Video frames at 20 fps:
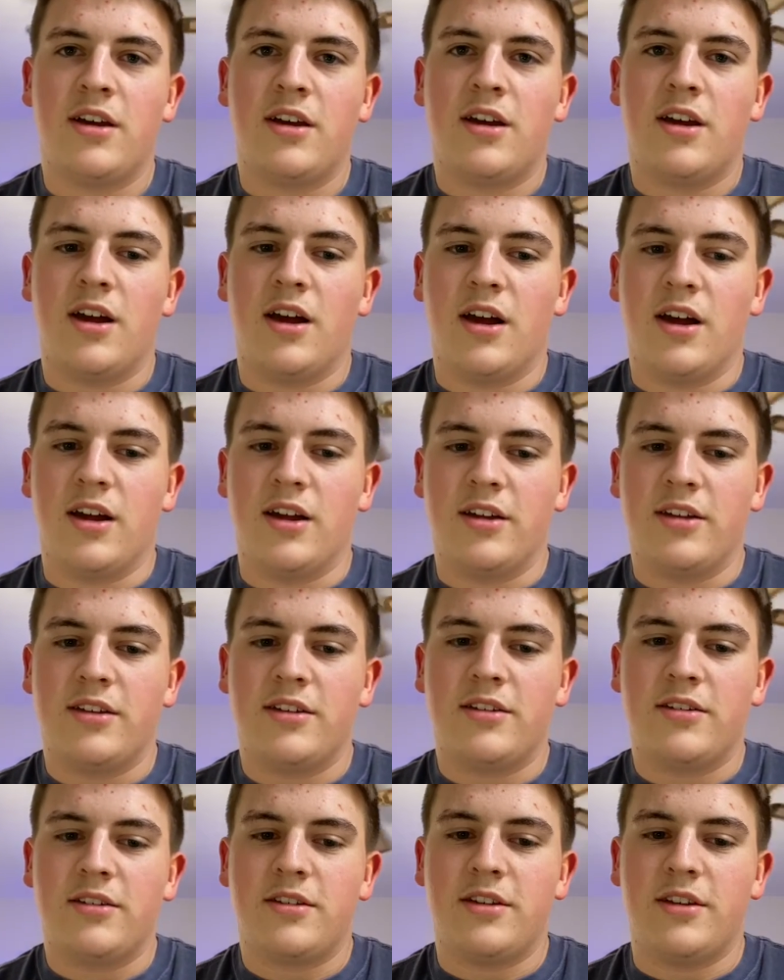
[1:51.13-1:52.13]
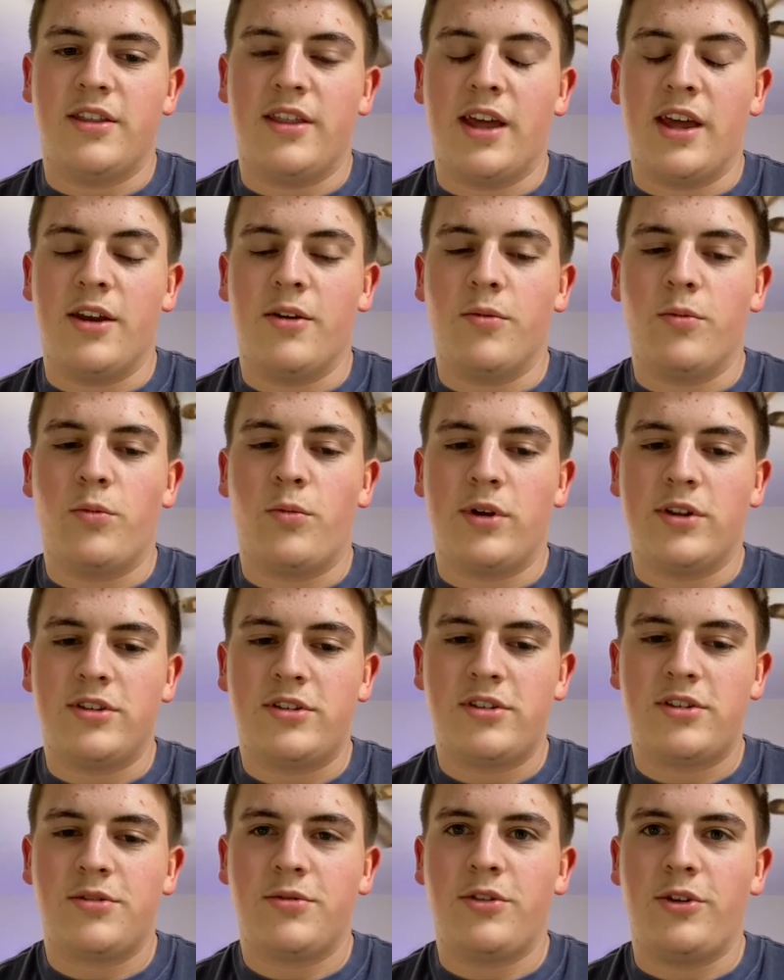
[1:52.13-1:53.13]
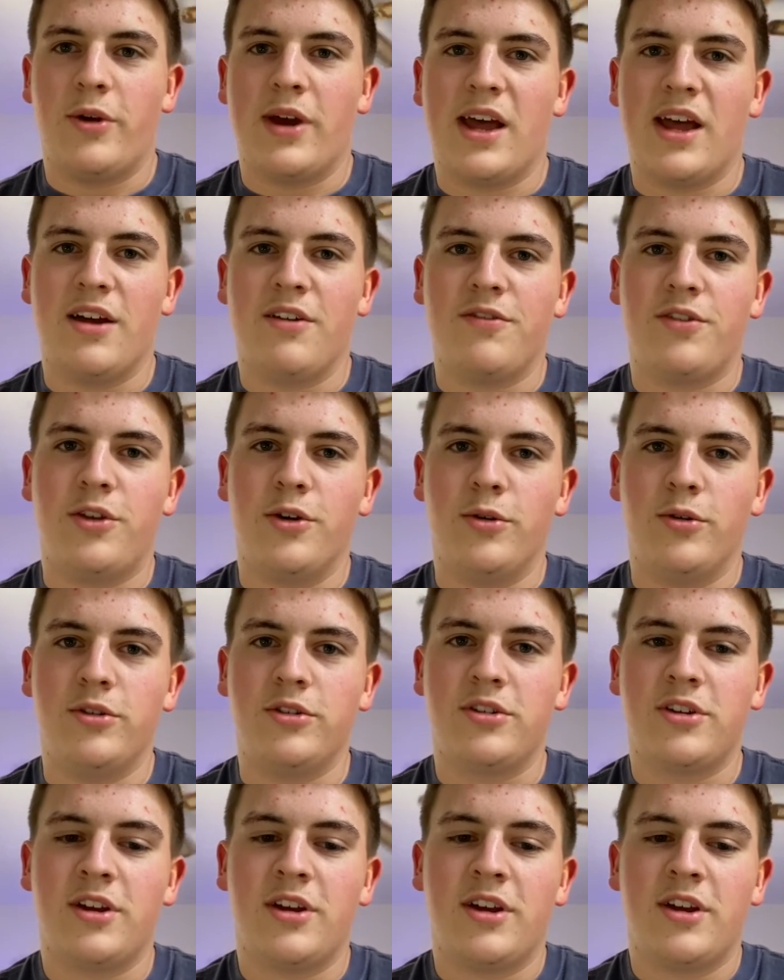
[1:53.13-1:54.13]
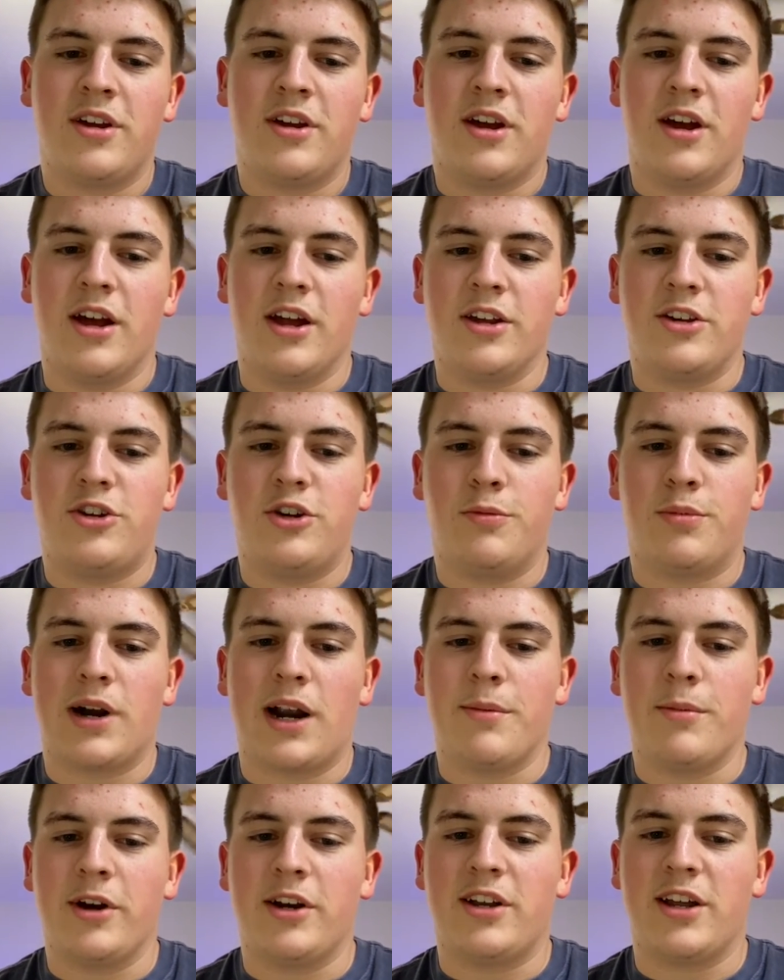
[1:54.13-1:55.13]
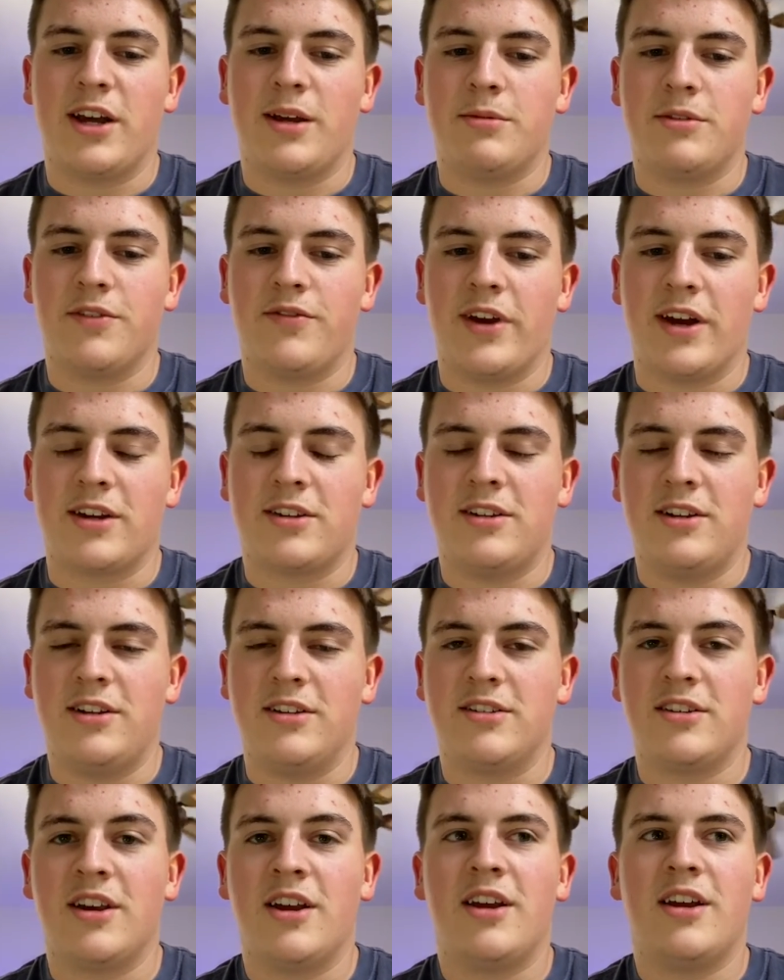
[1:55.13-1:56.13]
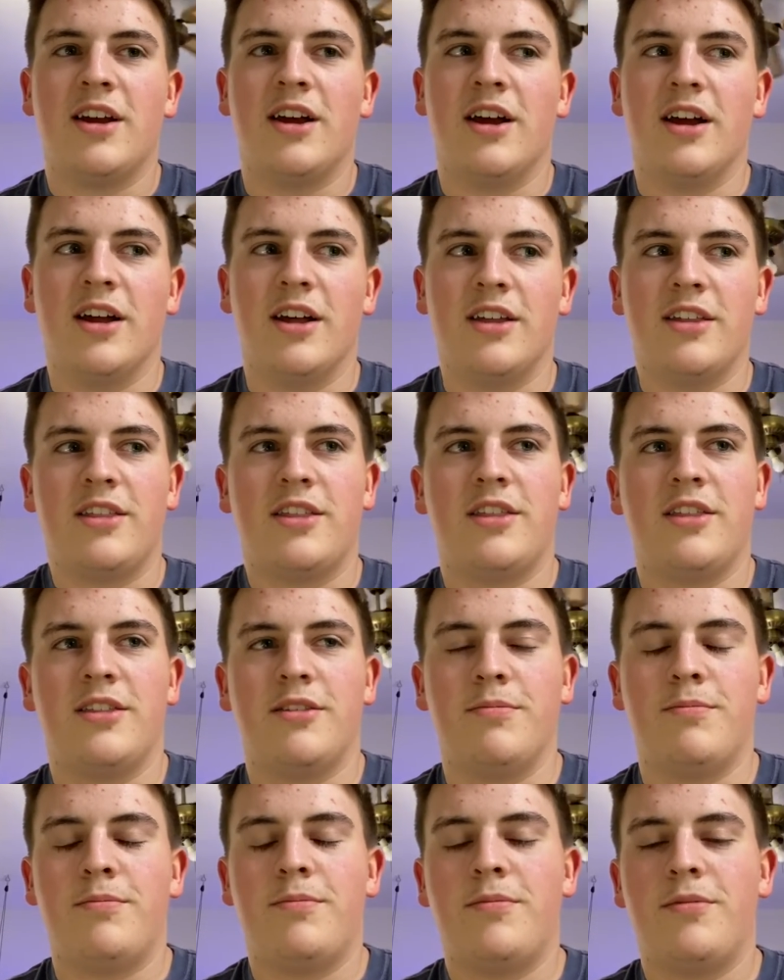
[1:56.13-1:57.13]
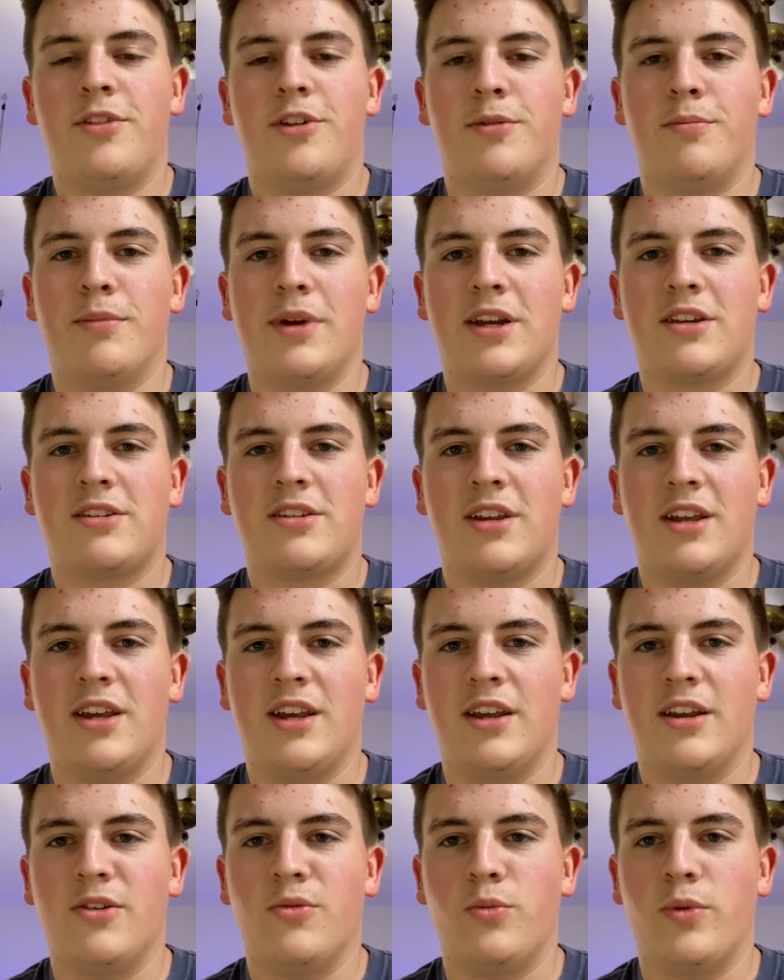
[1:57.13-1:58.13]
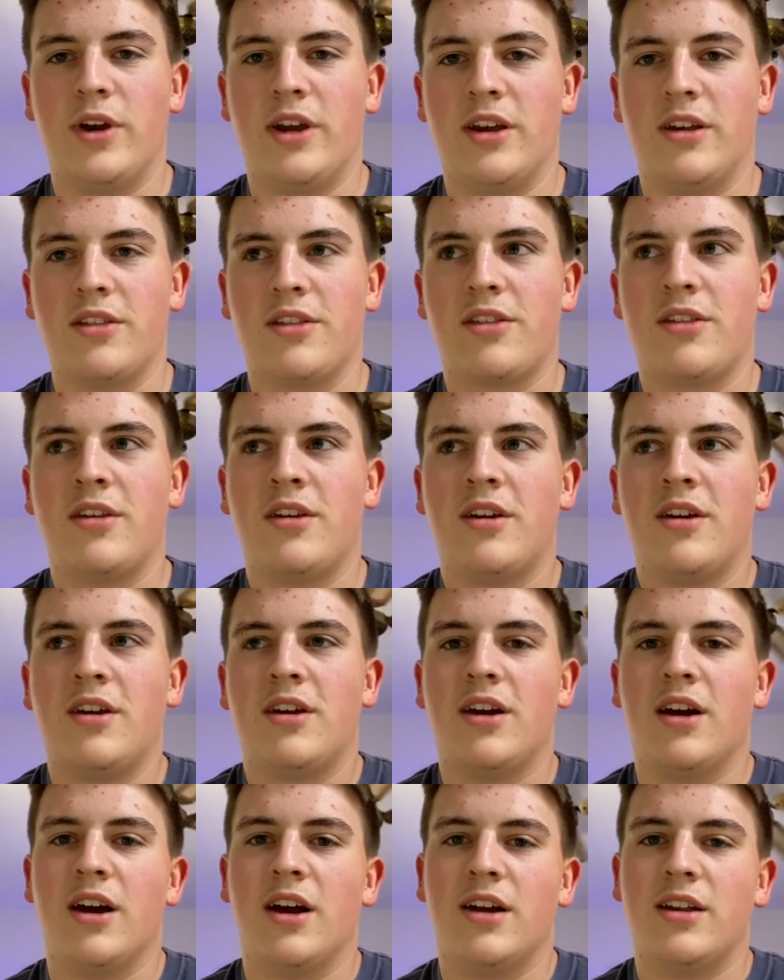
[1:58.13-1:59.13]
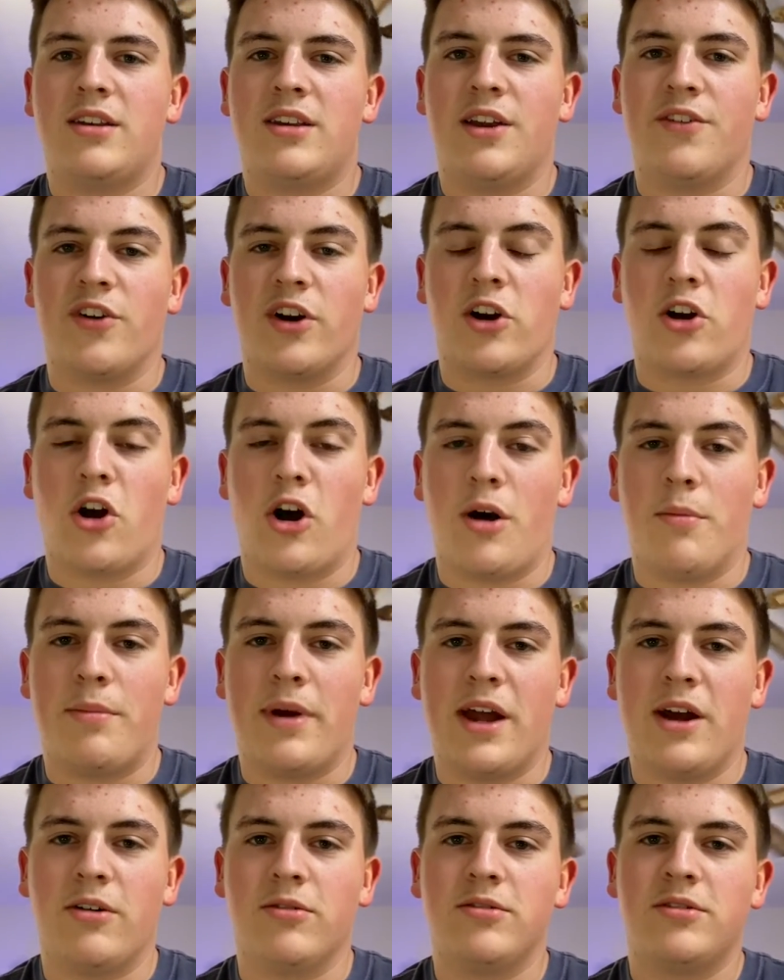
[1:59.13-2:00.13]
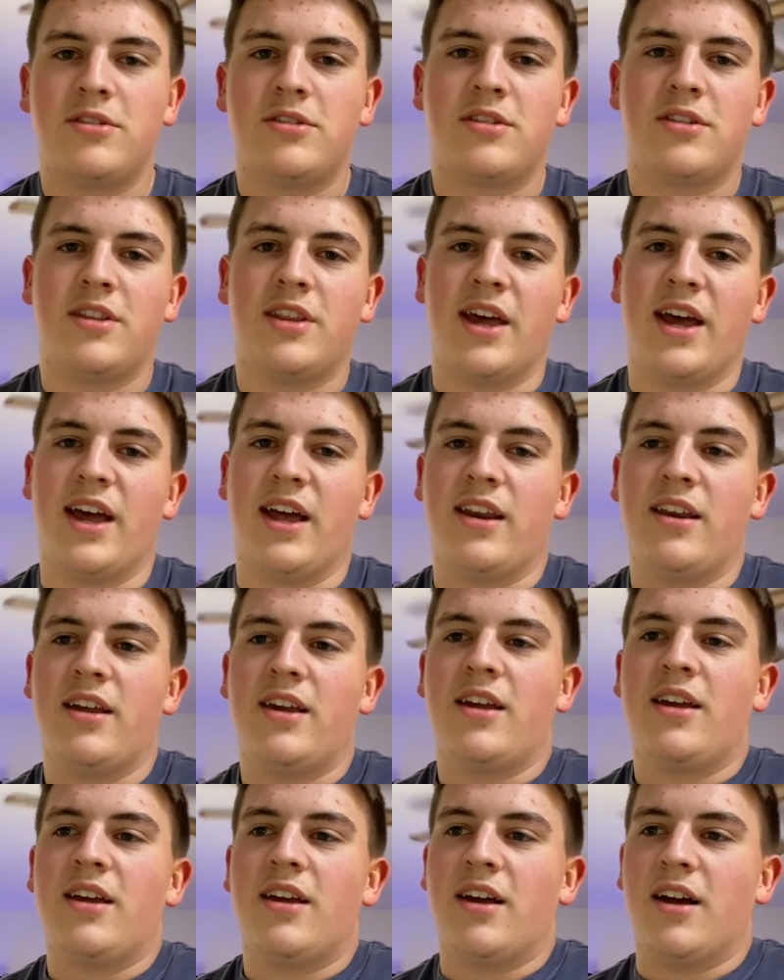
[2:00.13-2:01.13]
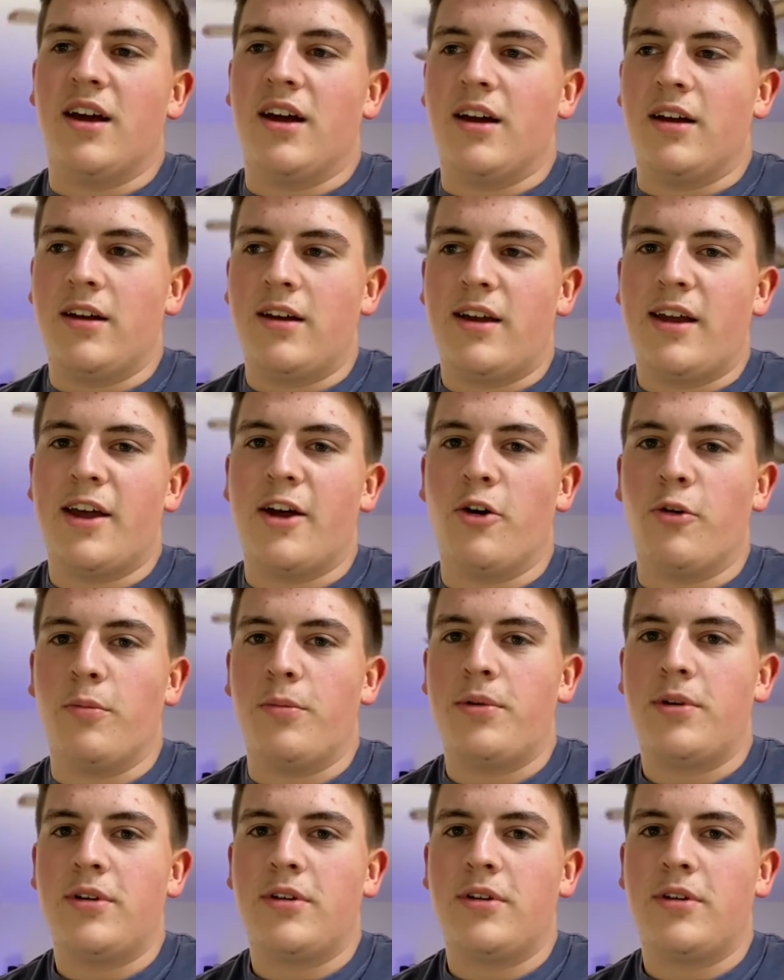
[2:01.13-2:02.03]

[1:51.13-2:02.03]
And then once you have those two primary types of vaccines, they're mixed in with different compounds that help